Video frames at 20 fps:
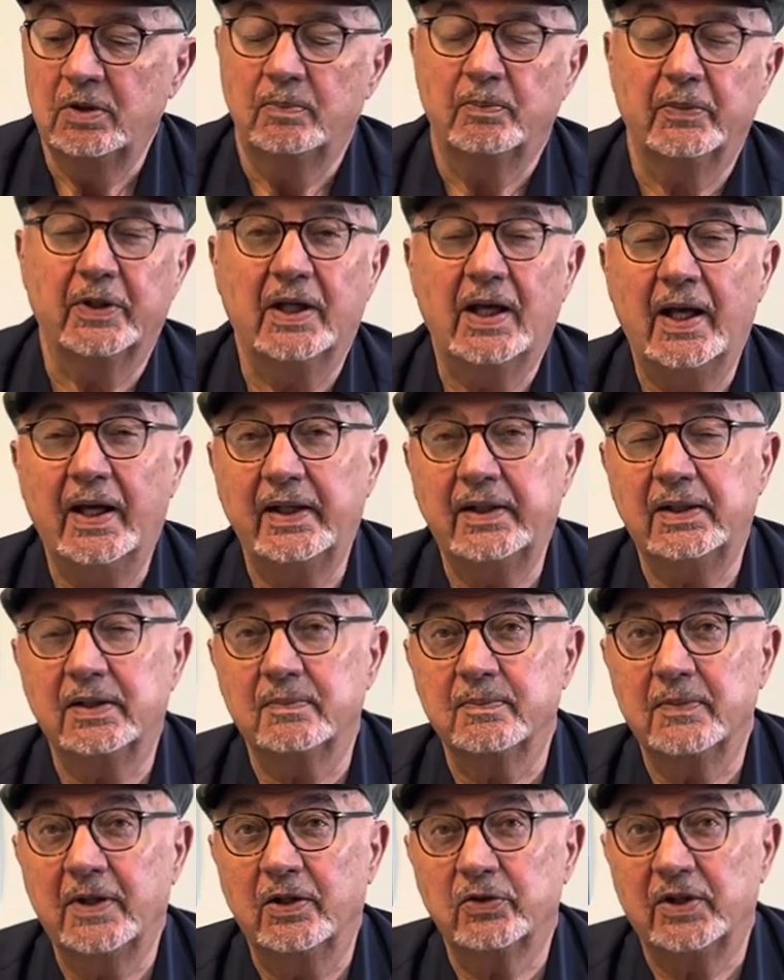But high on
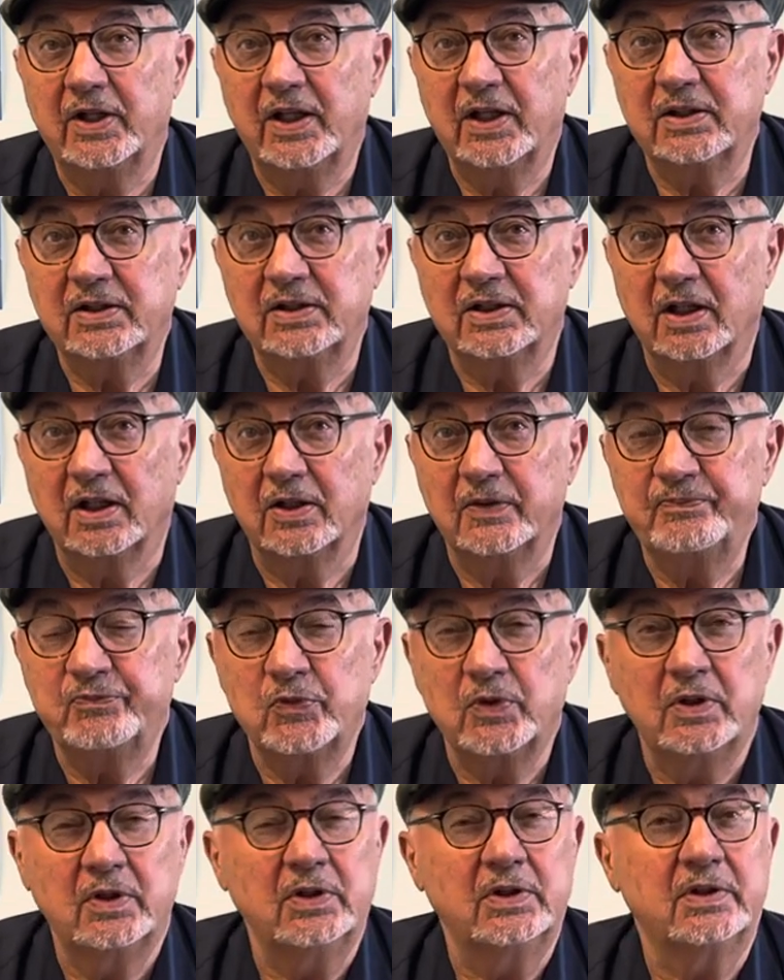Mount Etna,
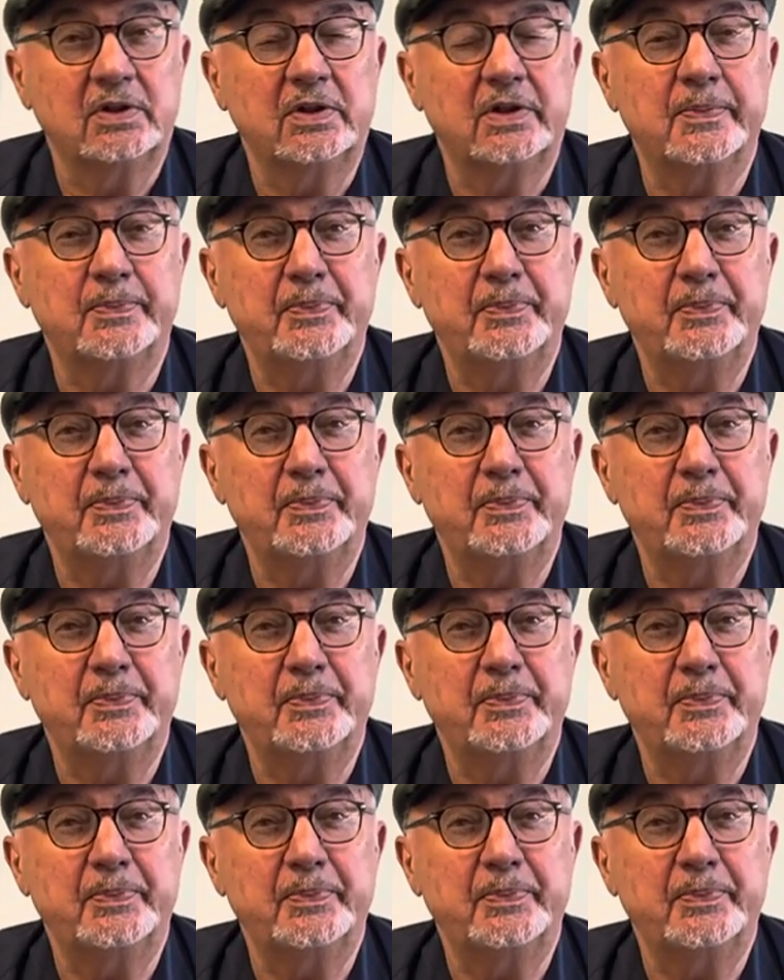the